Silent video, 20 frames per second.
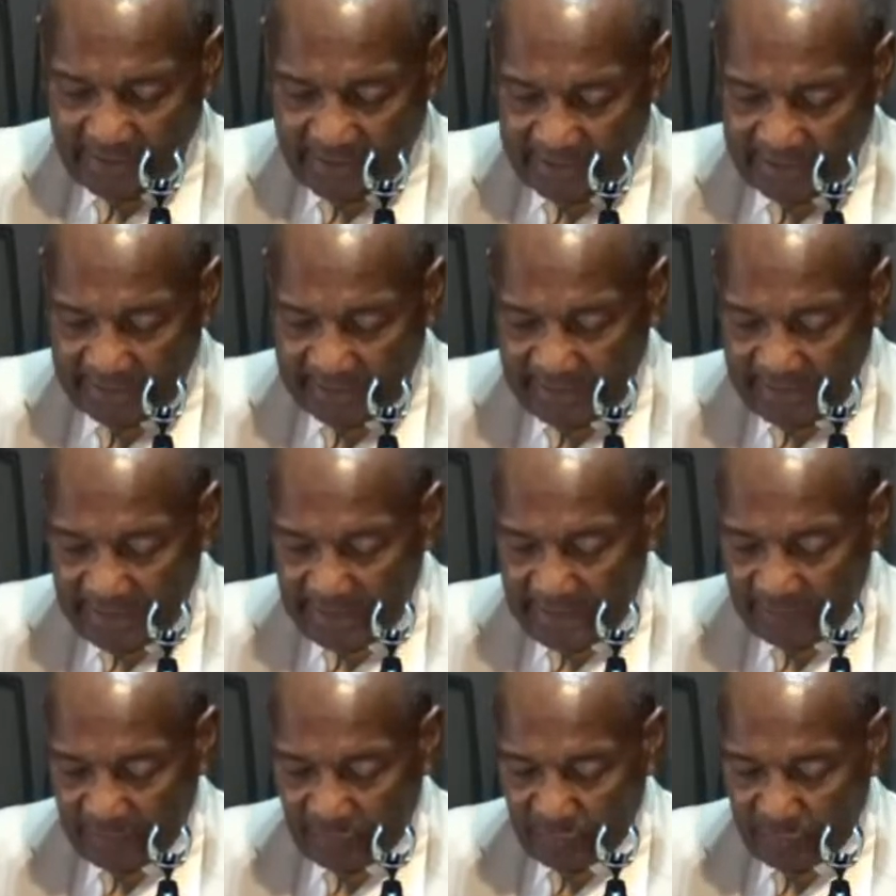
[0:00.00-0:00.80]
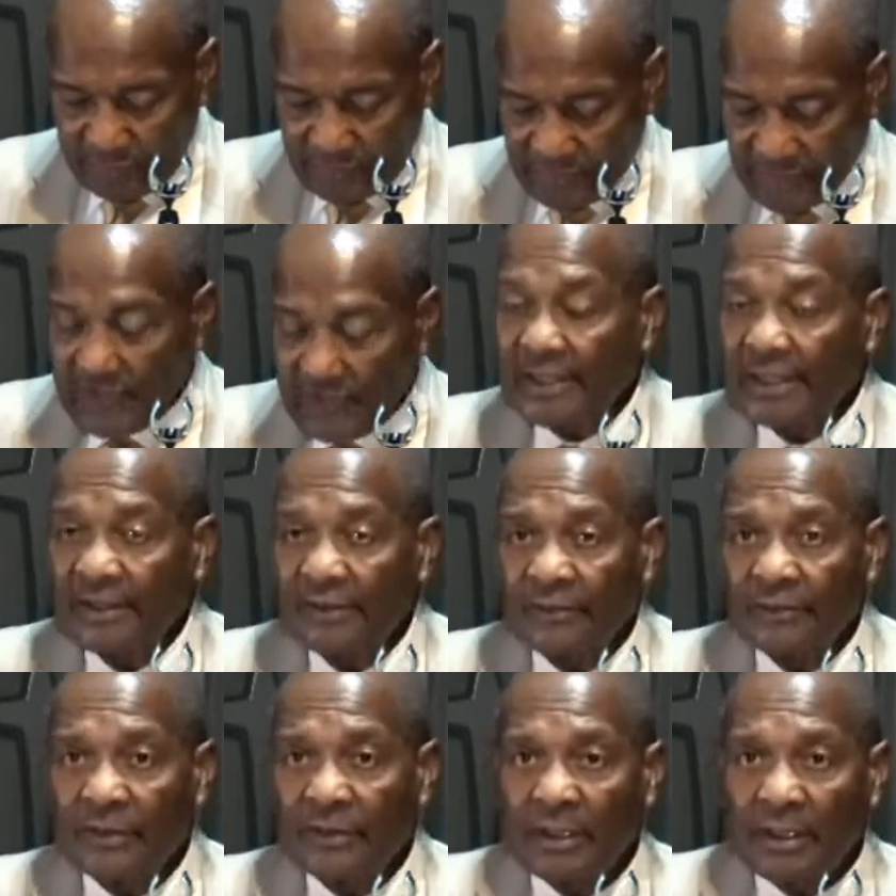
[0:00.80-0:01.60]
and the evil and
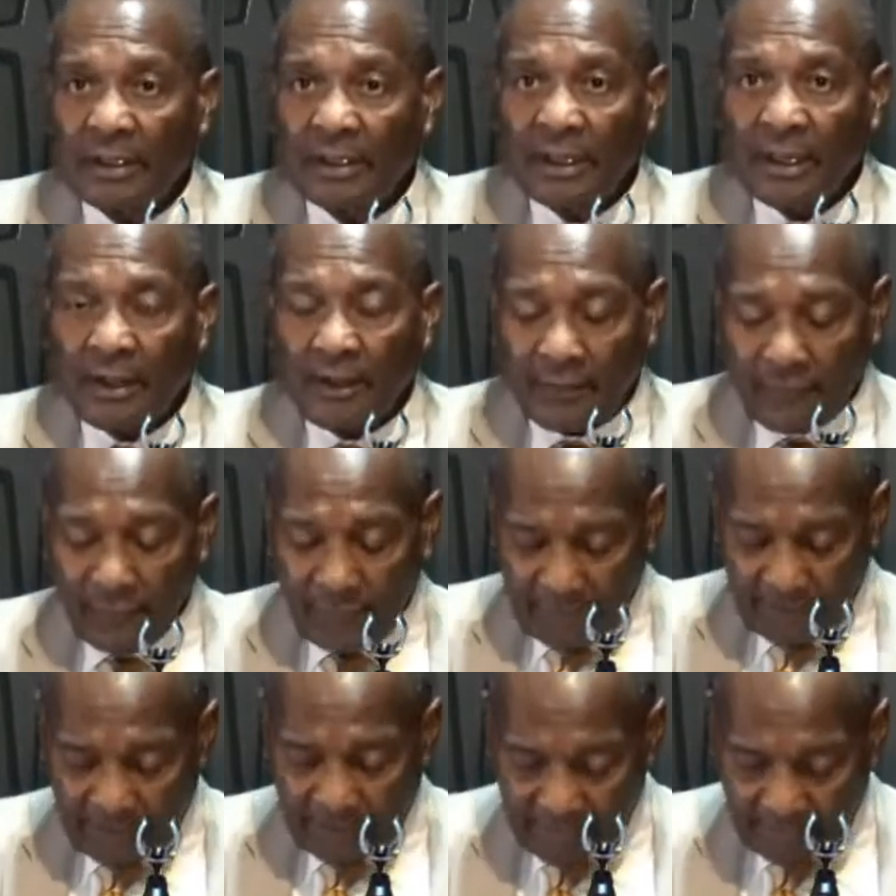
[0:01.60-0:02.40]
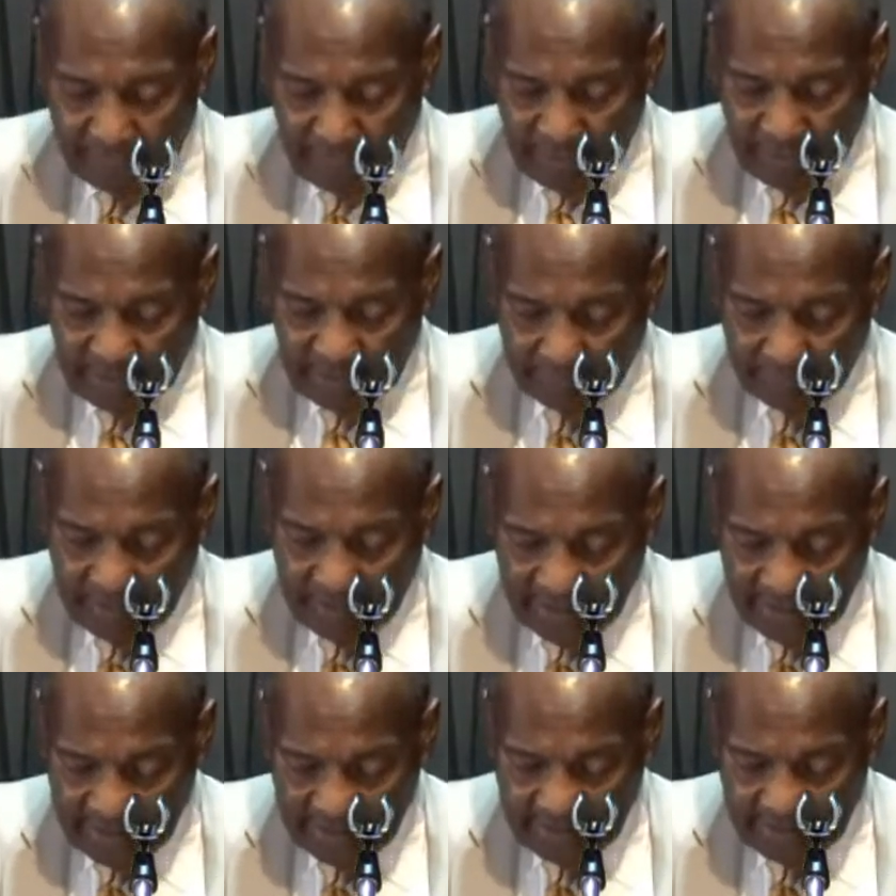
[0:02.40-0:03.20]
sin that are committed
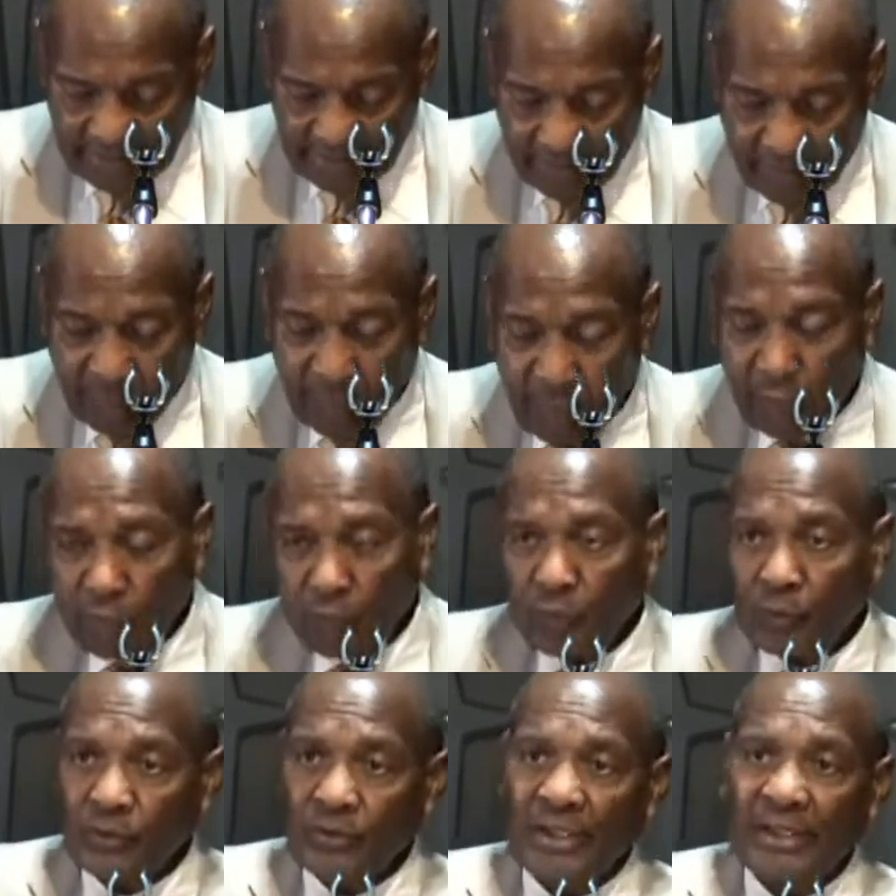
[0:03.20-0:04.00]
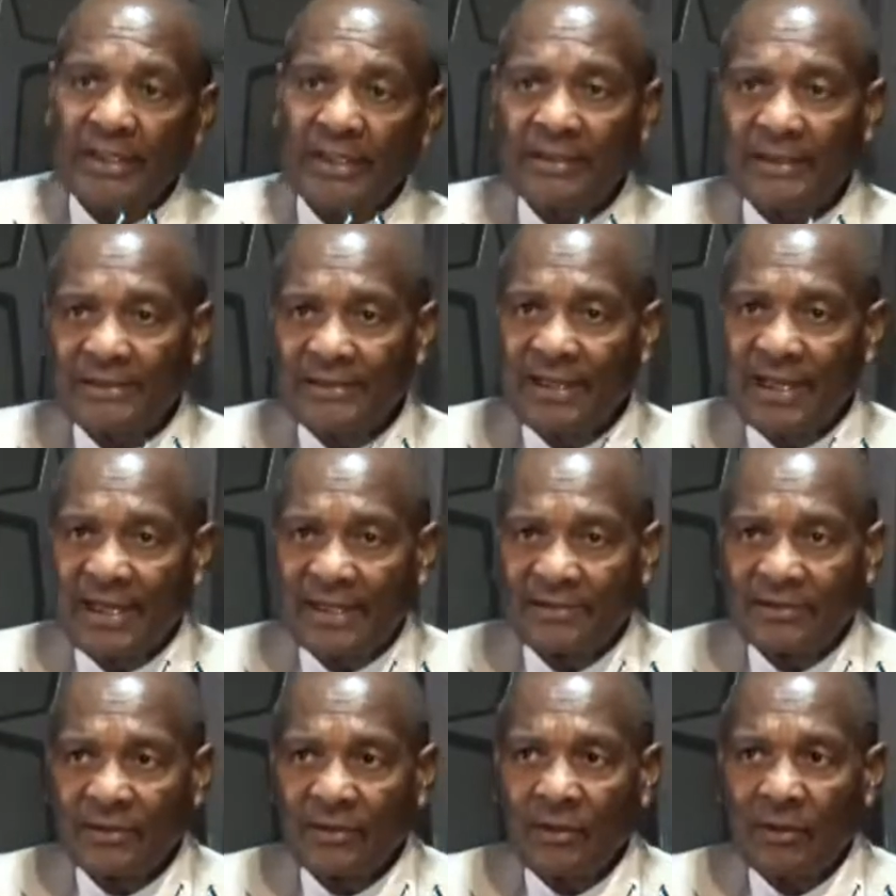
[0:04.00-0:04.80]
by those in the
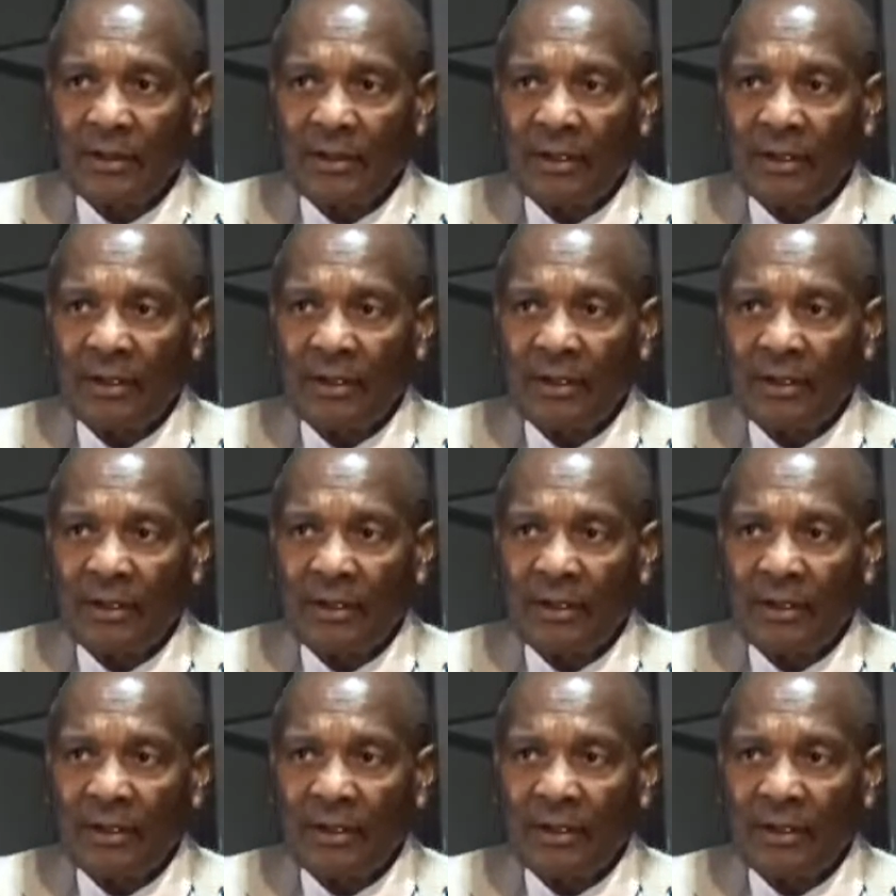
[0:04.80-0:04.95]
text.